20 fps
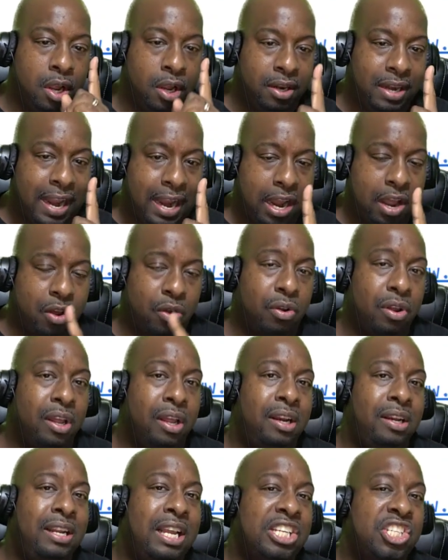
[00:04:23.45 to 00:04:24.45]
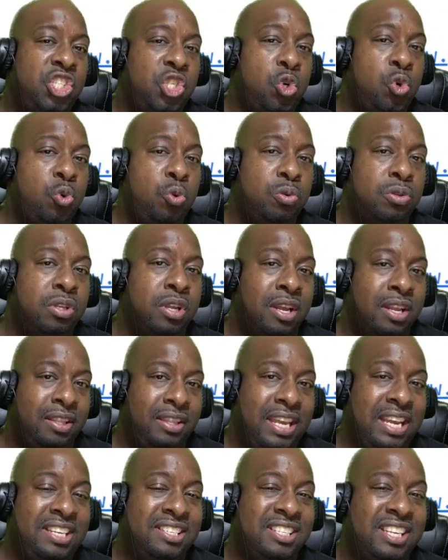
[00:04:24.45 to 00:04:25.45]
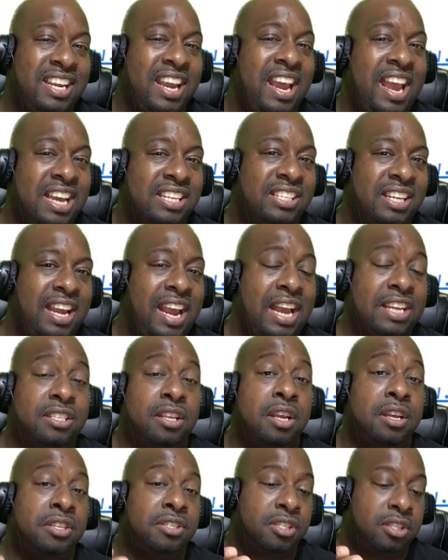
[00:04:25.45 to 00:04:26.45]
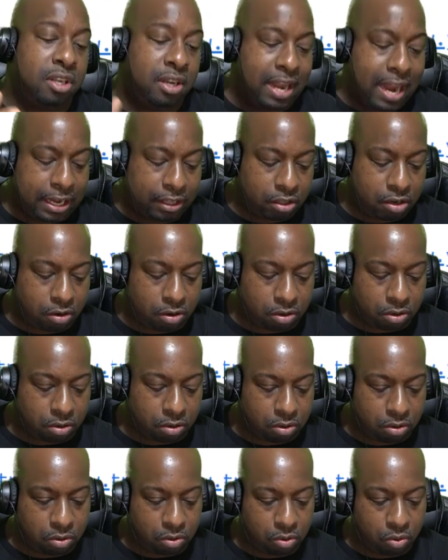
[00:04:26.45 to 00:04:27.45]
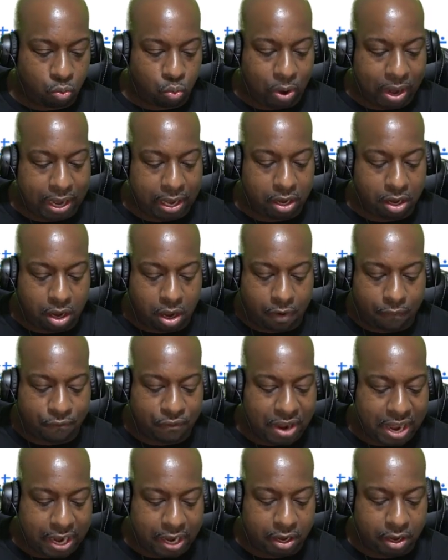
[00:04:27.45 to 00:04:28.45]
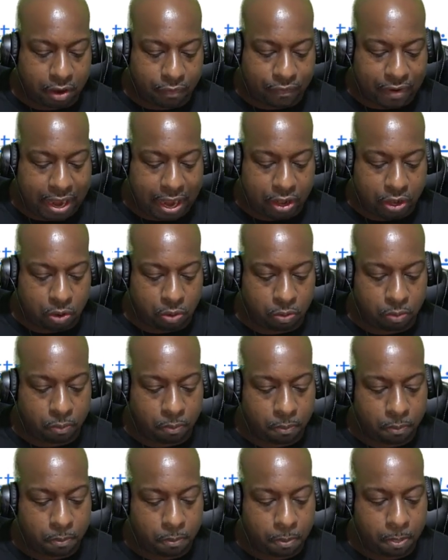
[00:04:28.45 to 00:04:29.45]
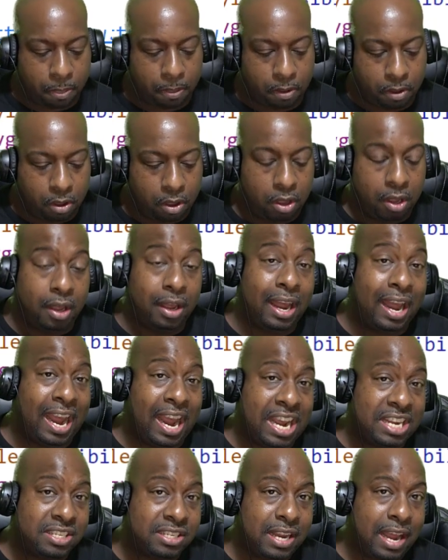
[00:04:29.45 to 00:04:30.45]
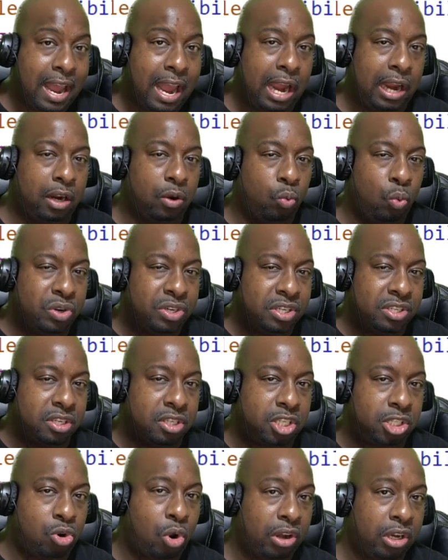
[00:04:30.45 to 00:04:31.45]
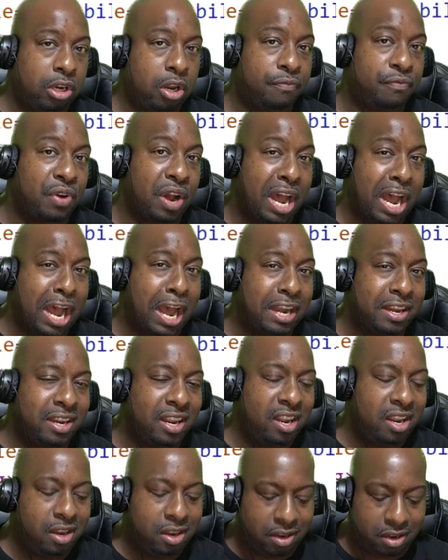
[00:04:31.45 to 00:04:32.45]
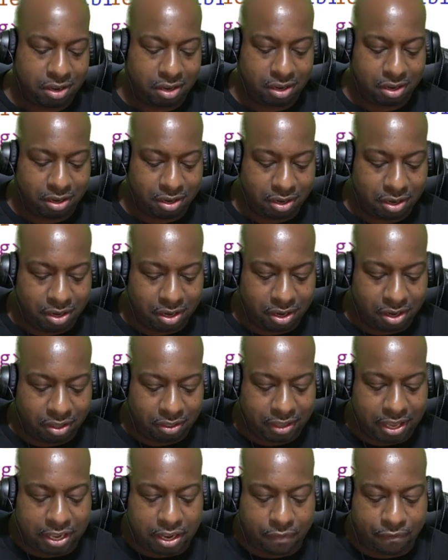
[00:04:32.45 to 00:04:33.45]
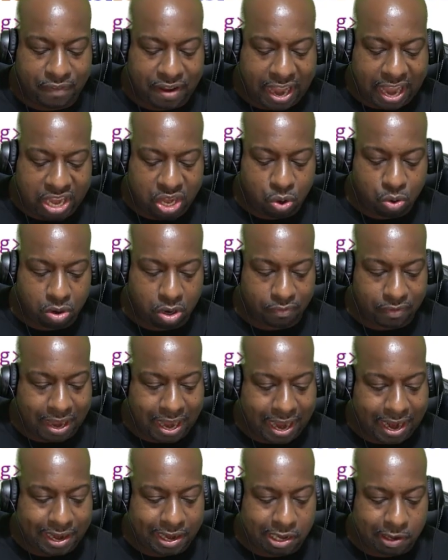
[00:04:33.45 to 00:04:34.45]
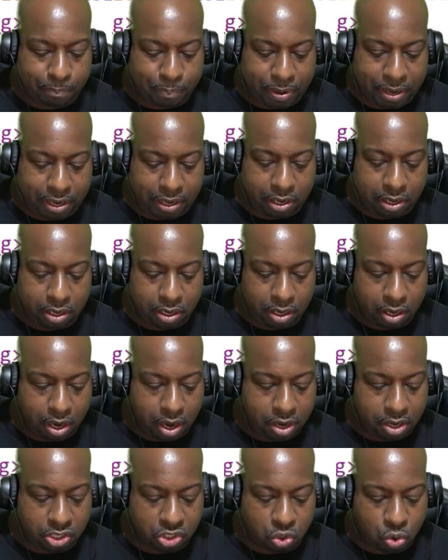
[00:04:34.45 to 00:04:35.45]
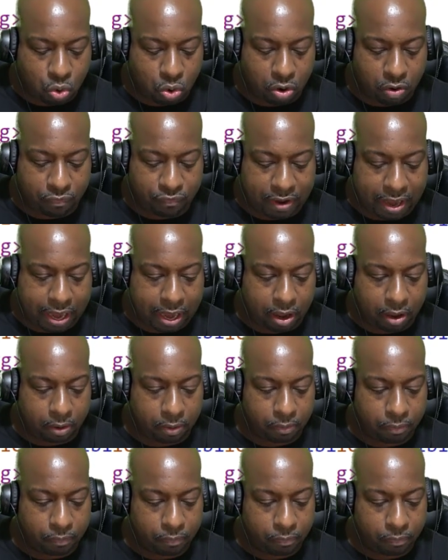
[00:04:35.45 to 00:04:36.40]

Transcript: Now, let's use the CSS selector way of finding the value hashtag, which is a shortcut for ID, then the value of INP underscore val.